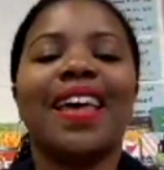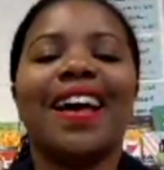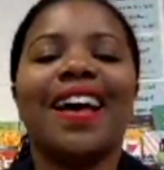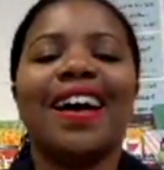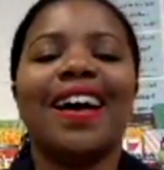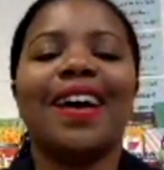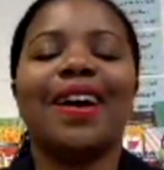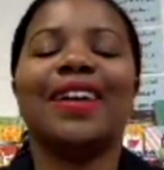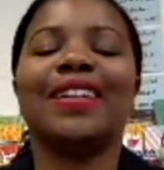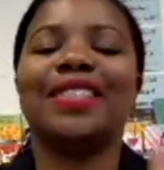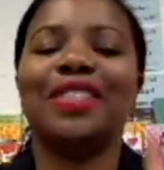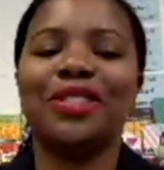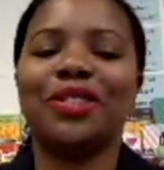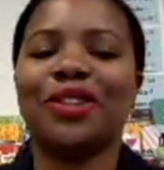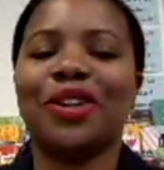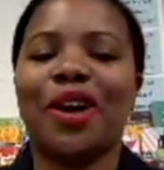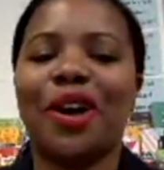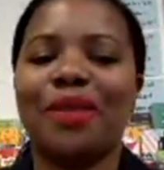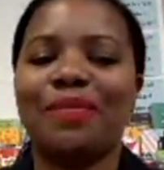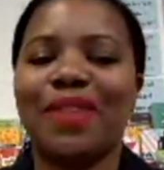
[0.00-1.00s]
A teacher
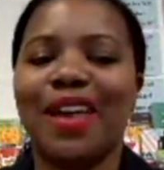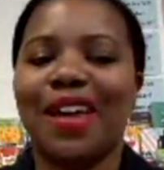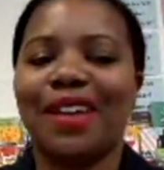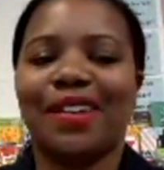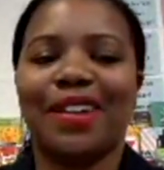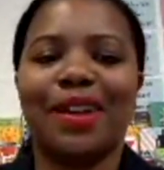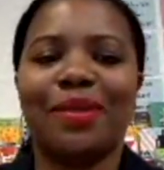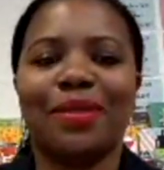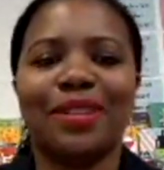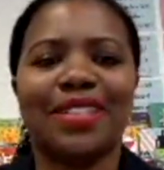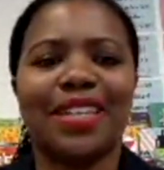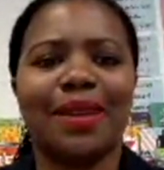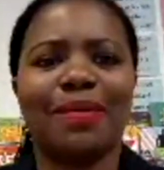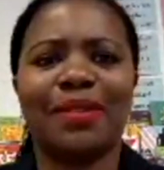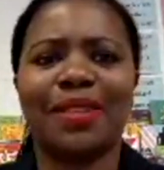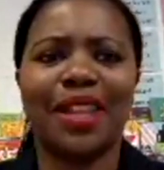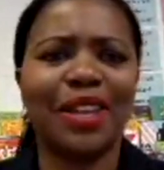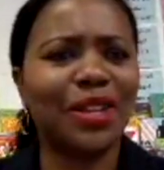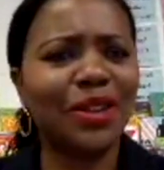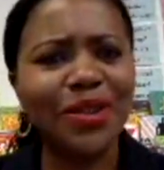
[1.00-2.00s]
called me out on that one time. They're
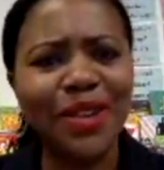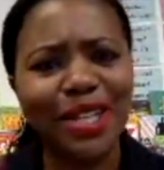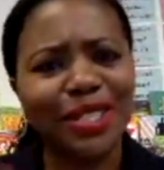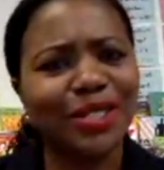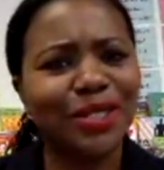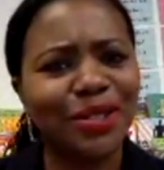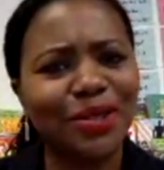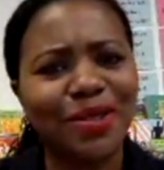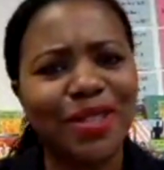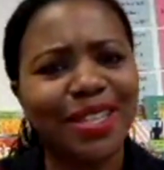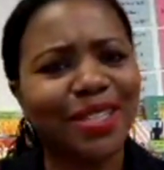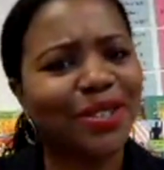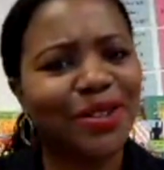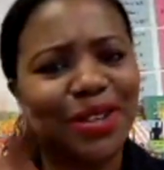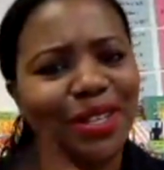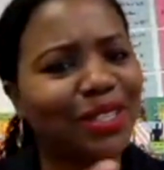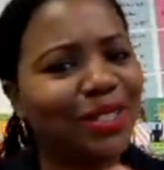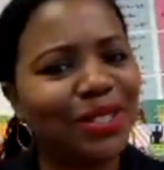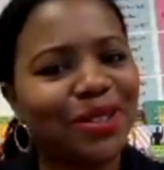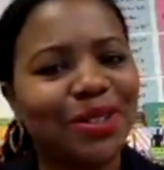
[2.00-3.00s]
like, you need to do
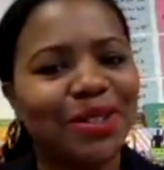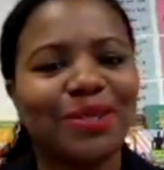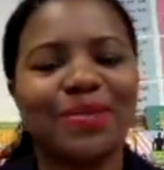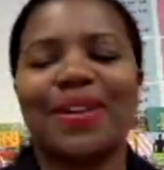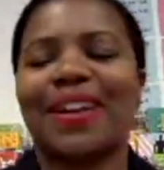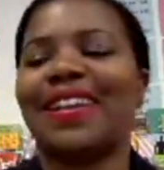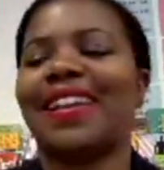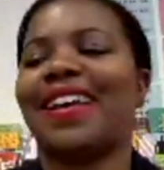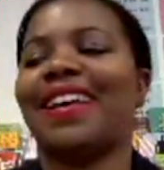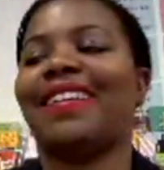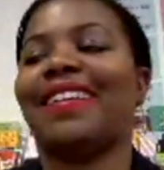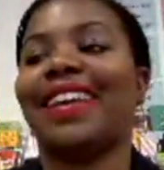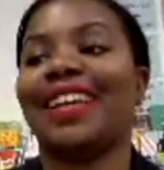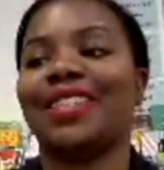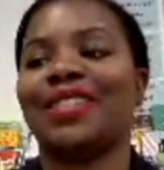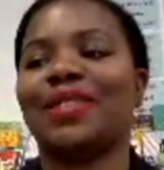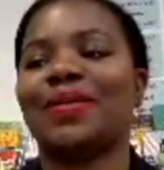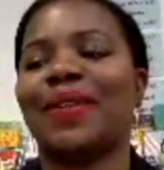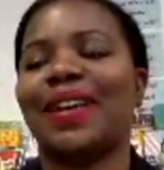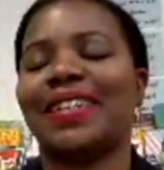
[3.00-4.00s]
this right now. And
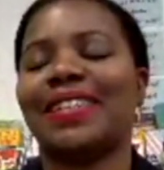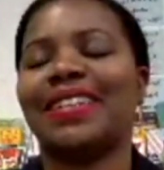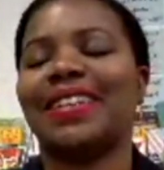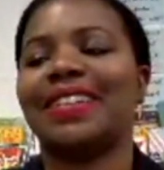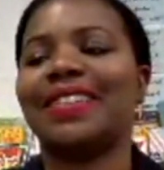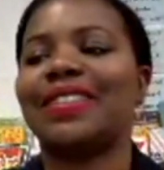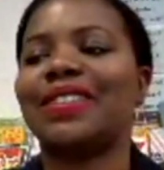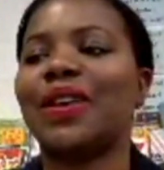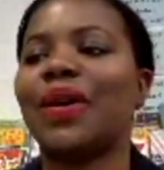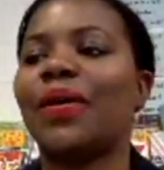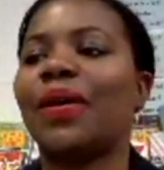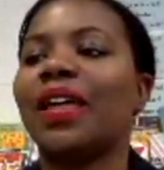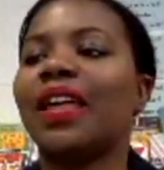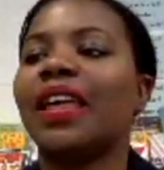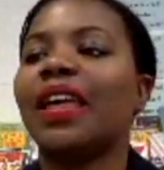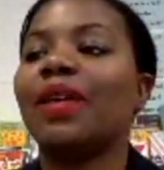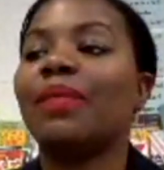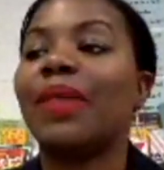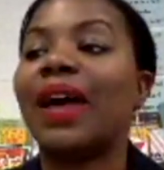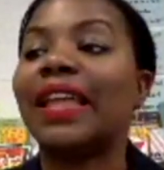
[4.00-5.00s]
so I did. So
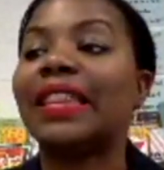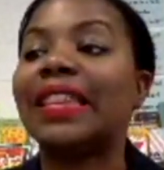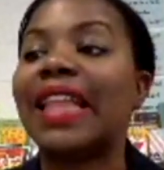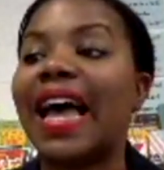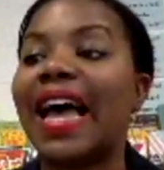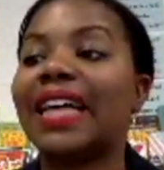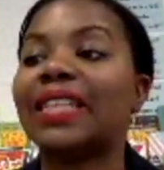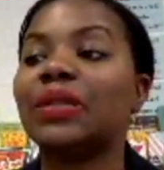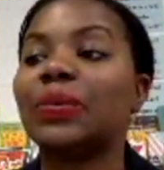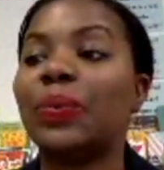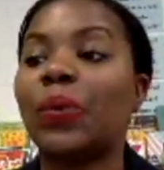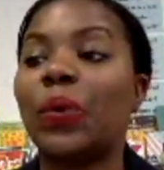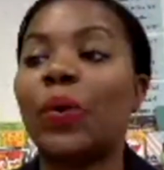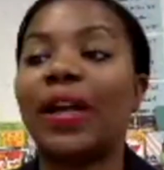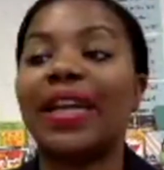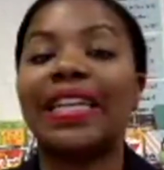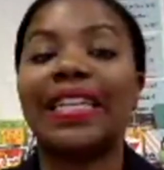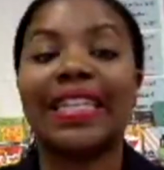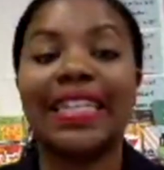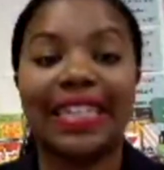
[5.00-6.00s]
my last
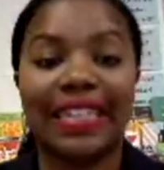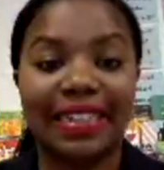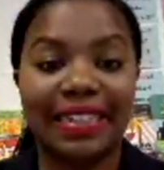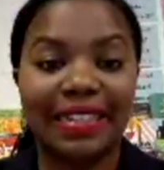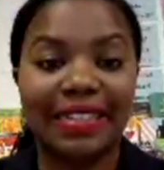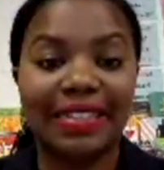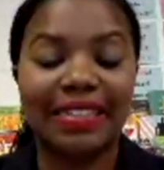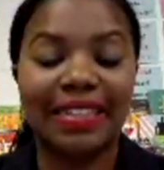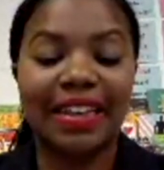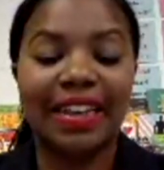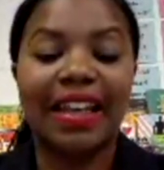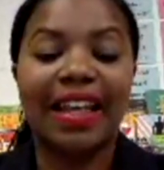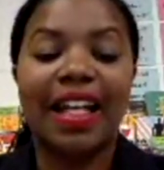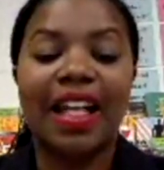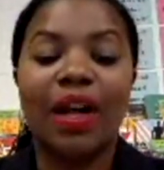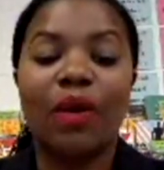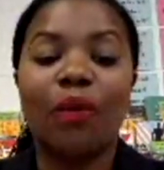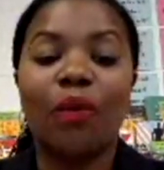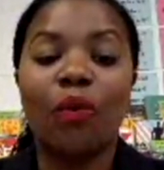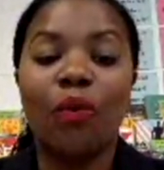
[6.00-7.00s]
point is,
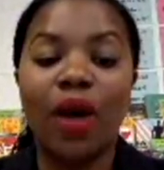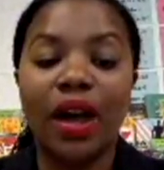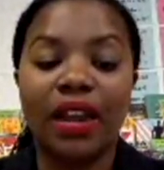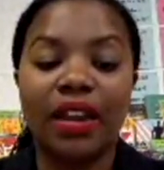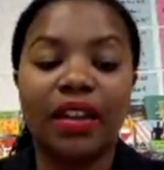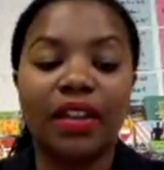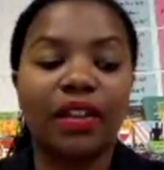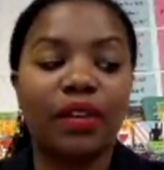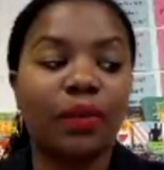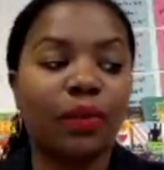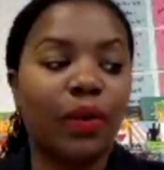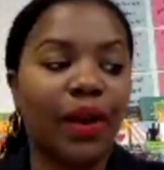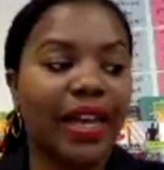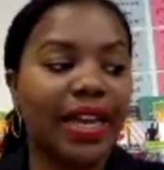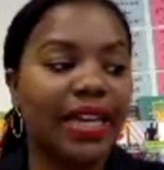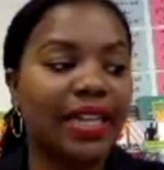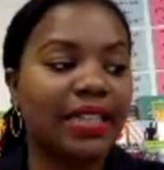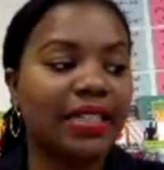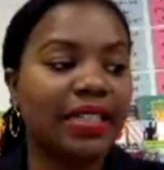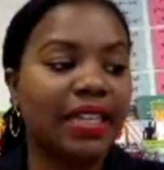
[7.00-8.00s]
one of the
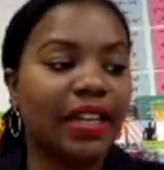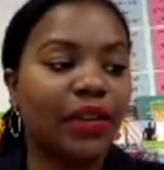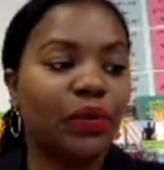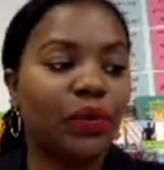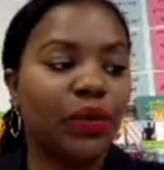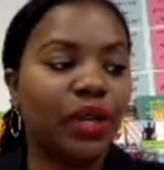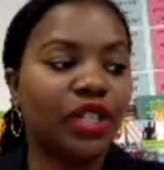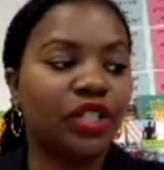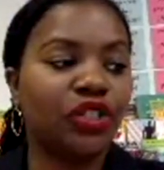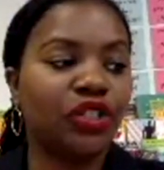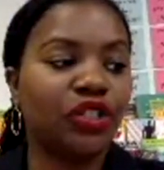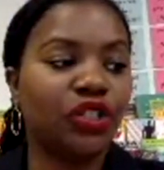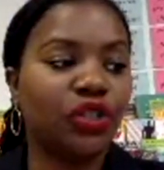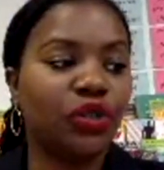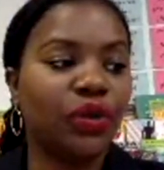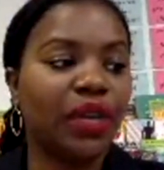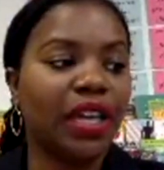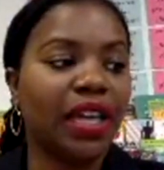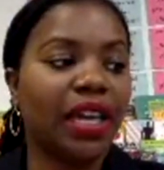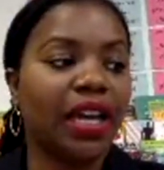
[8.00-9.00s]
ways in which you
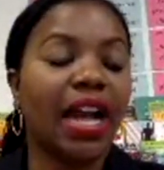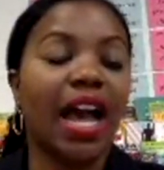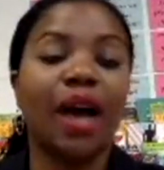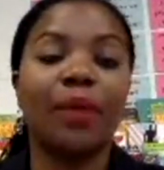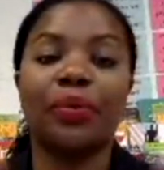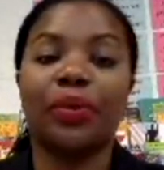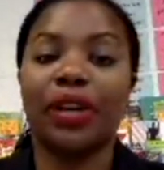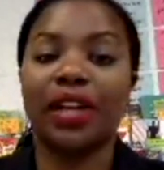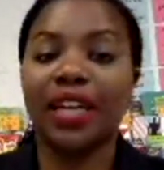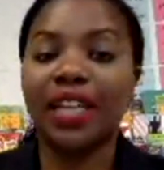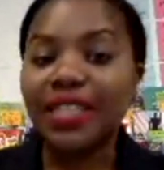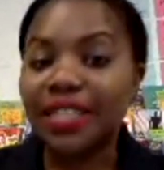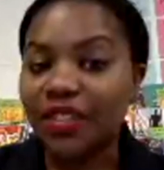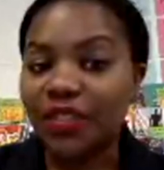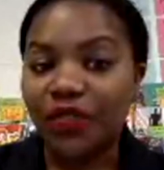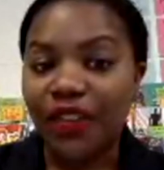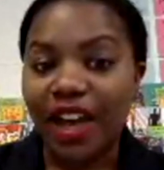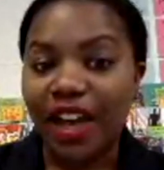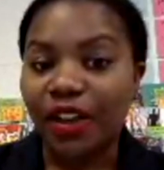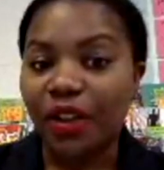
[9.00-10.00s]
can
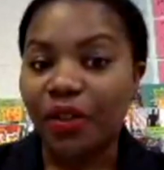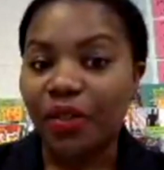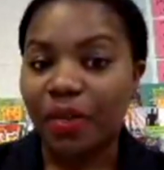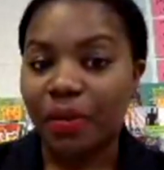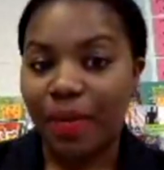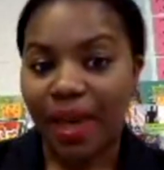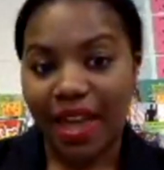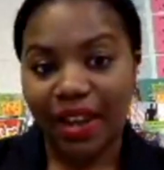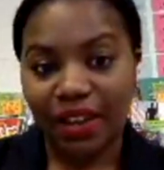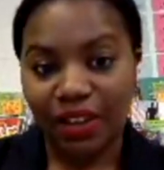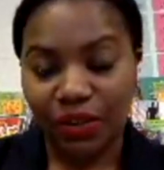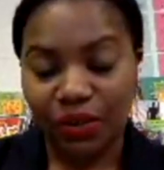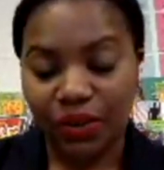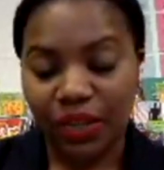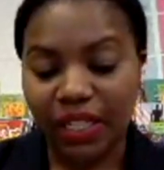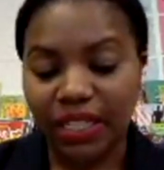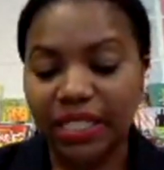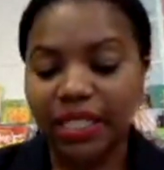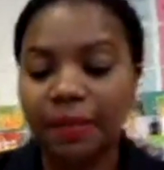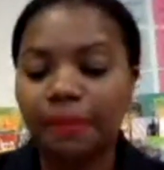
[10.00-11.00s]
comprehensify your thematic
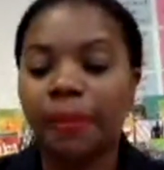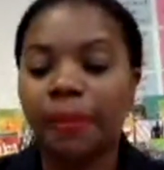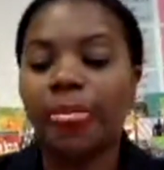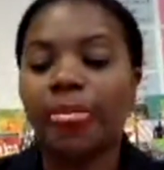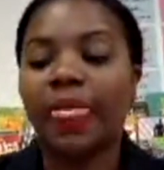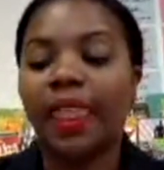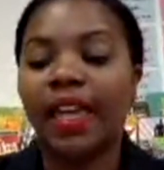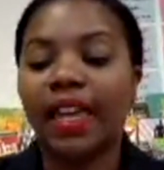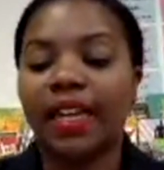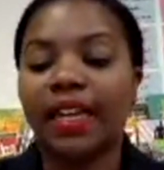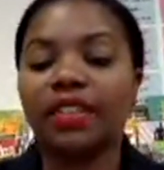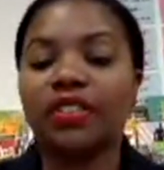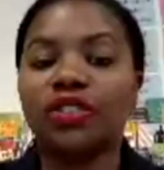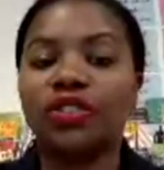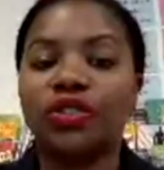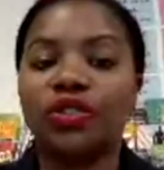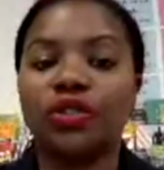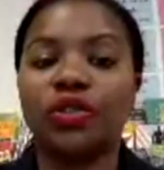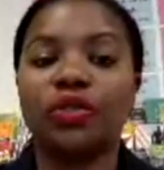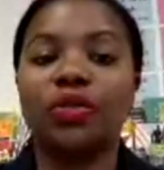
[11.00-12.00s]
units is
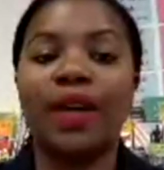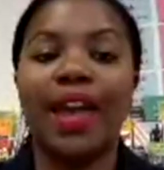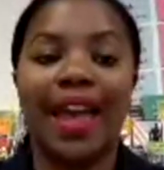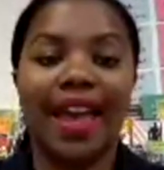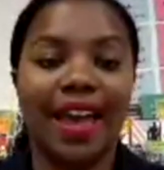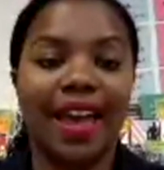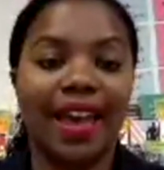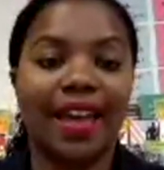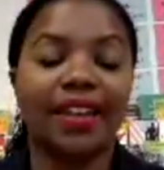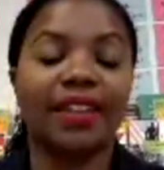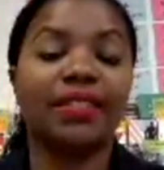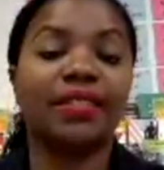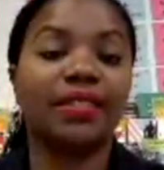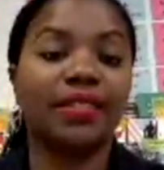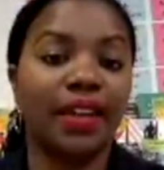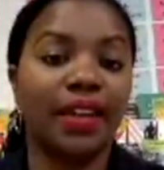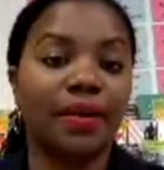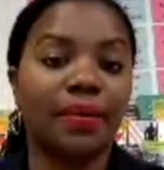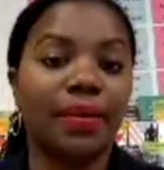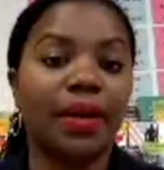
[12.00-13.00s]
to add
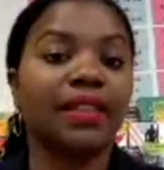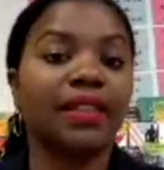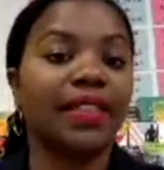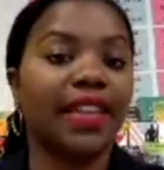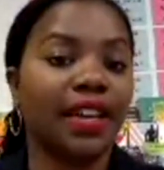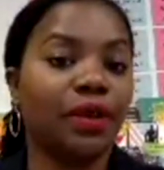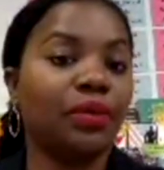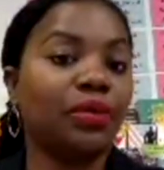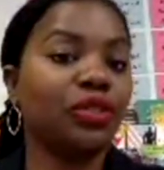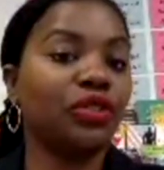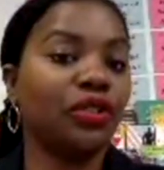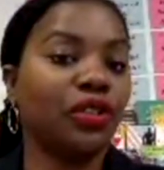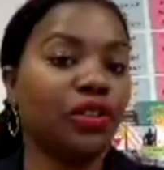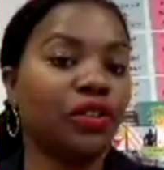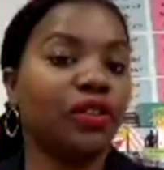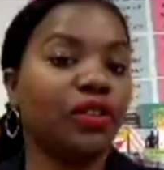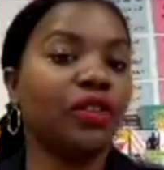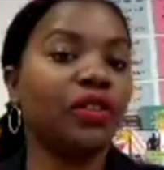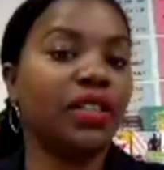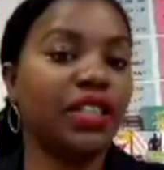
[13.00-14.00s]
some language
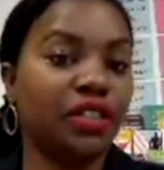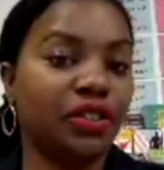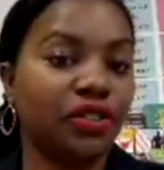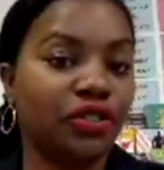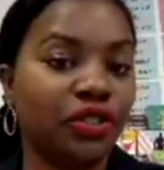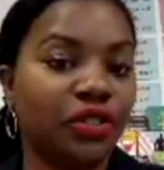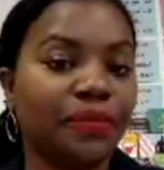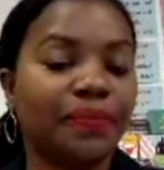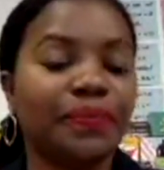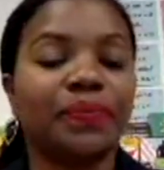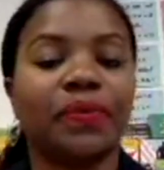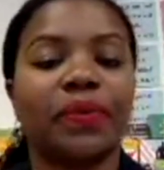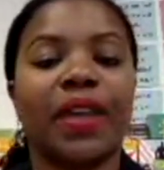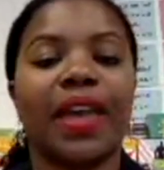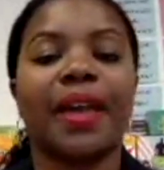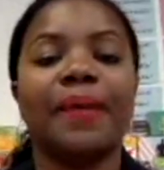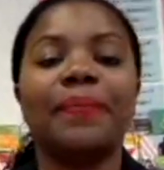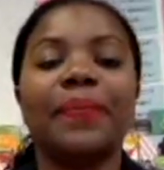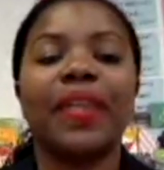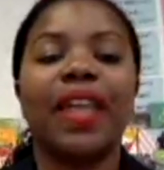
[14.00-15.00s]
learner literature,
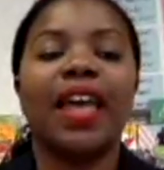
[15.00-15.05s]
okay?